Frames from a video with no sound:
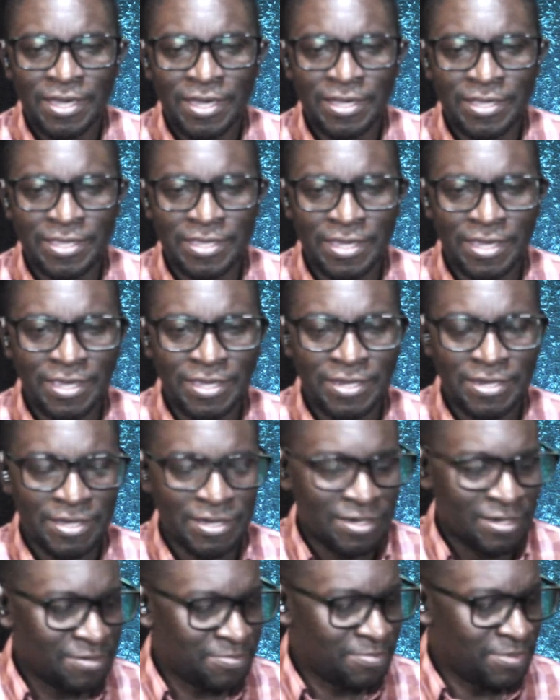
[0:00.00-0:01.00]
Again,
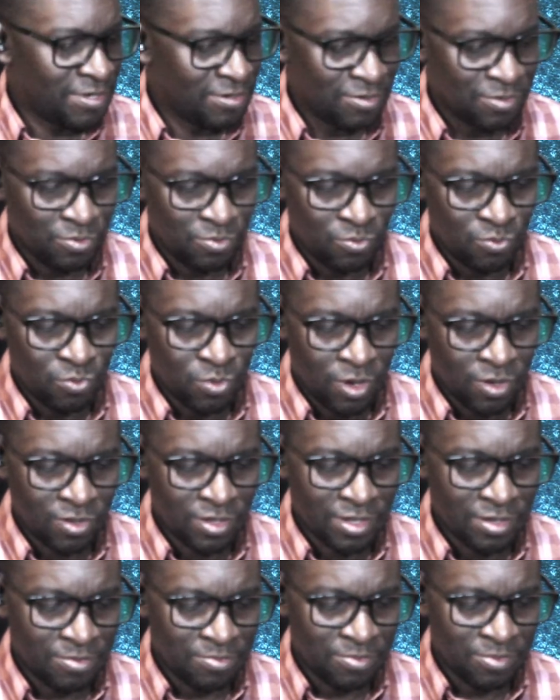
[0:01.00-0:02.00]

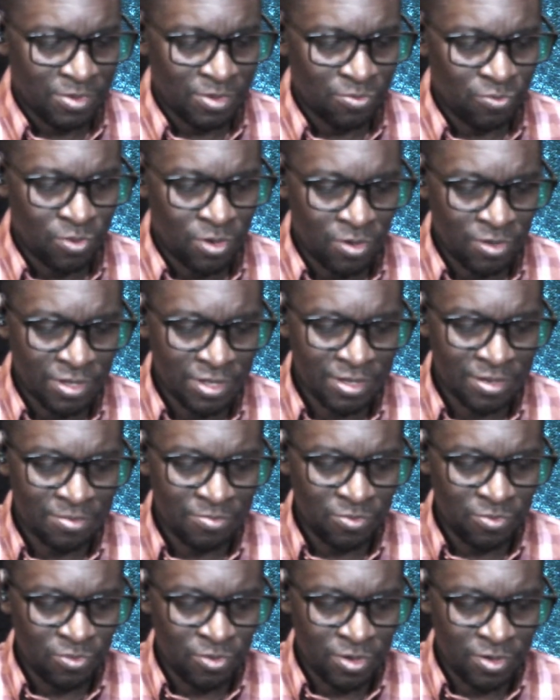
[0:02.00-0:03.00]

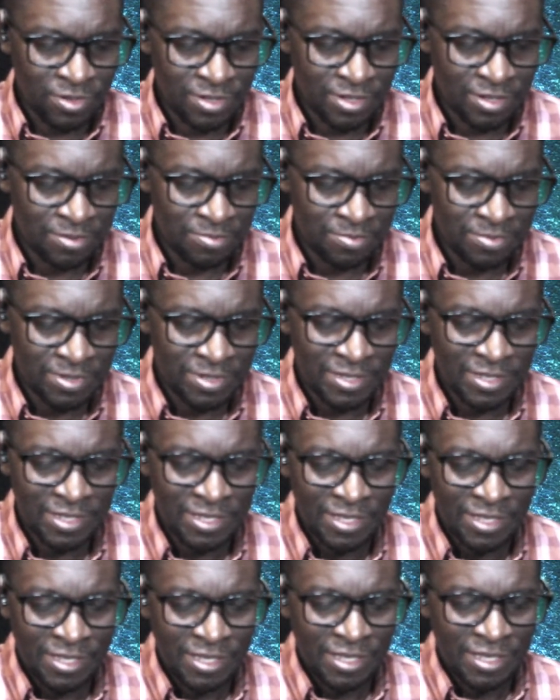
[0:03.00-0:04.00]
welcome
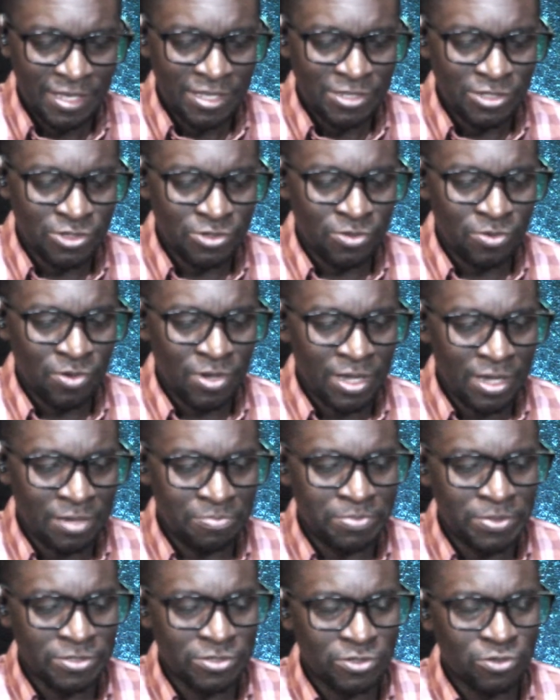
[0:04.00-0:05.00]
to
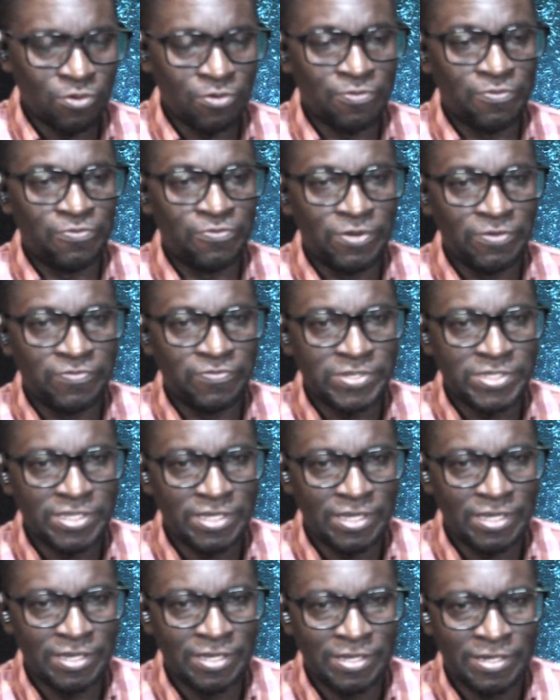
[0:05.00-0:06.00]
episode
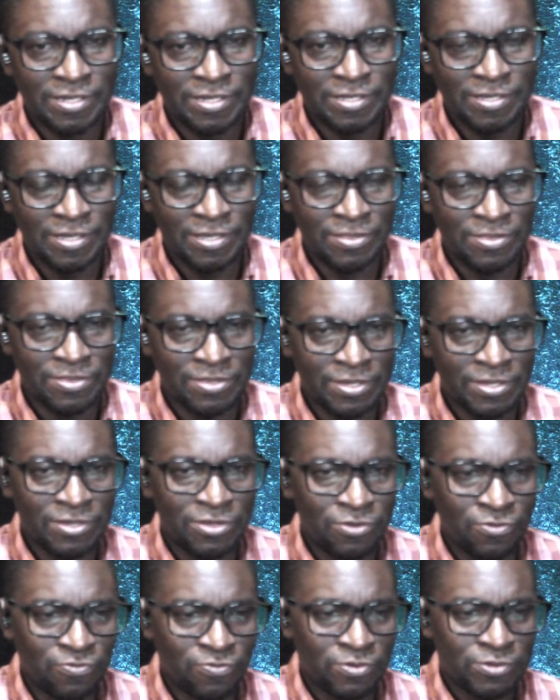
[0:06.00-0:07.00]
15. And
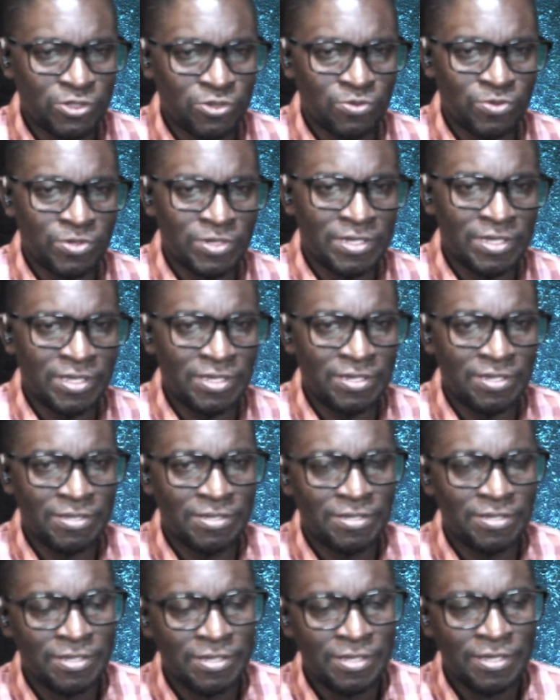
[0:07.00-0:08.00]
thank you for tuning in.
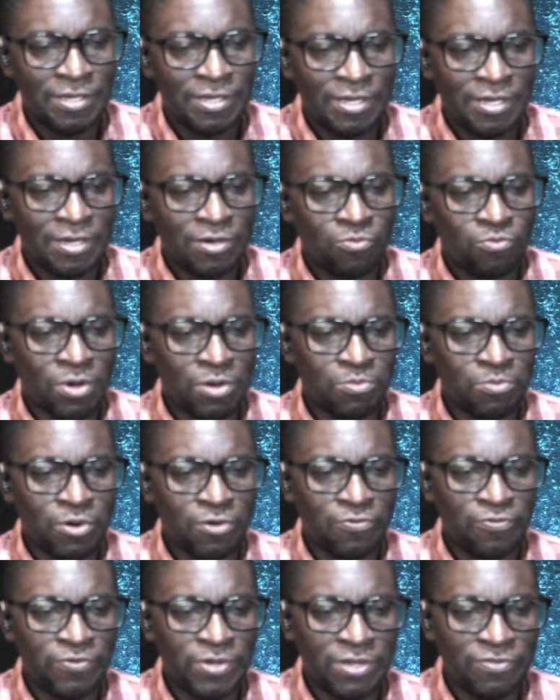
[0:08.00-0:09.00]
One
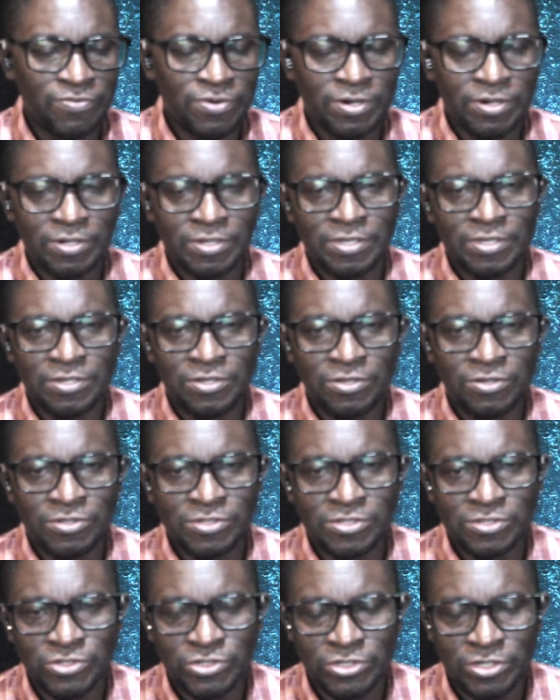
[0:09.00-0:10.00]
more favor. Can you
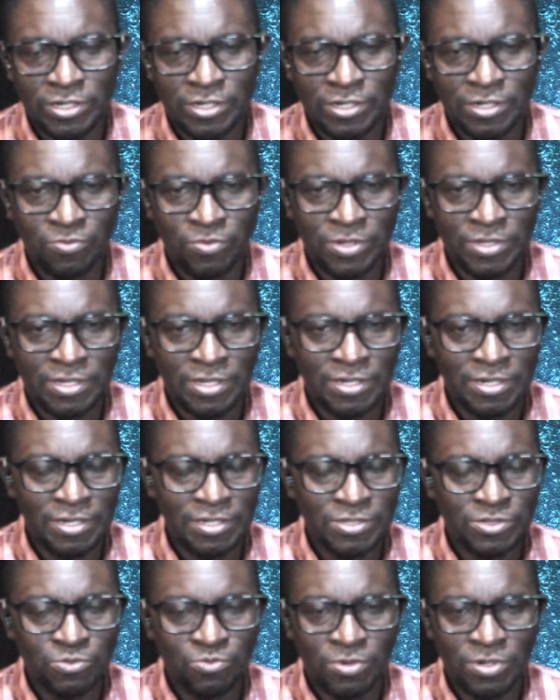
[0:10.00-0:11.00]
just share with at
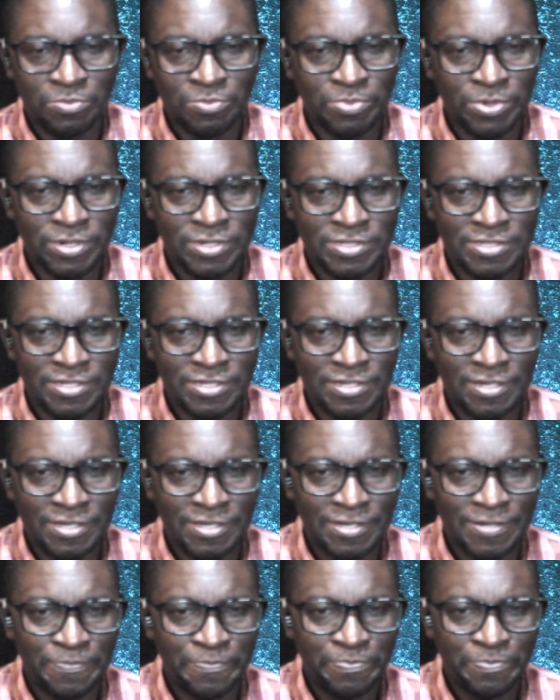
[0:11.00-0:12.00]
least one person?
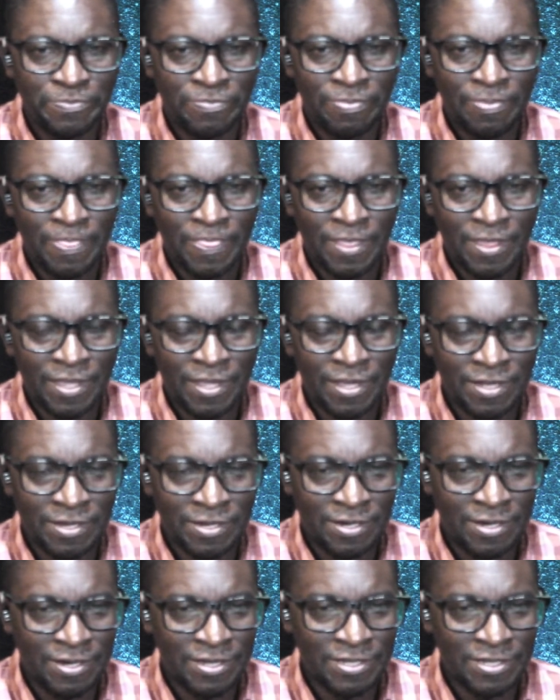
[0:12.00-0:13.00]

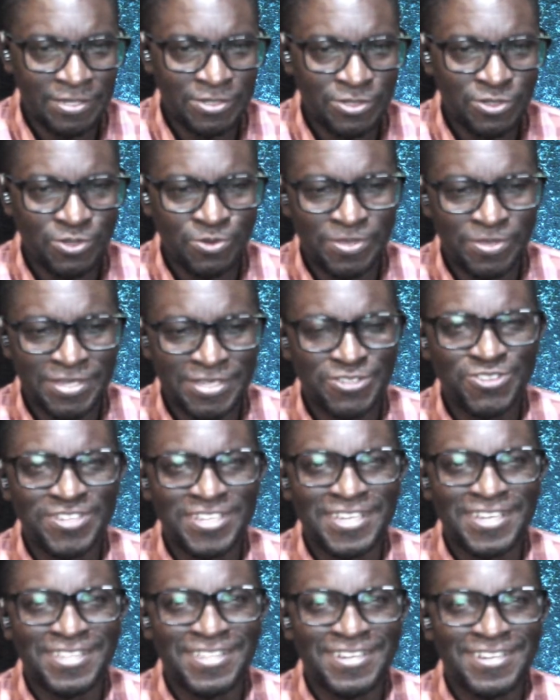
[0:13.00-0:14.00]
And let's do this
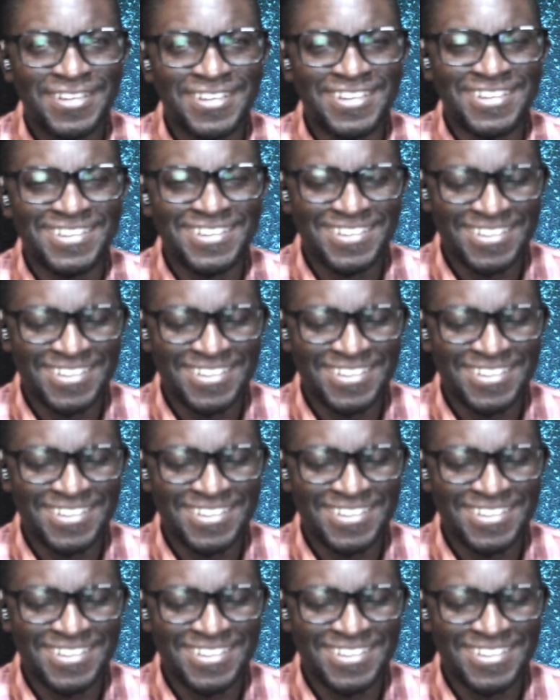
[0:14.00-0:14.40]
together.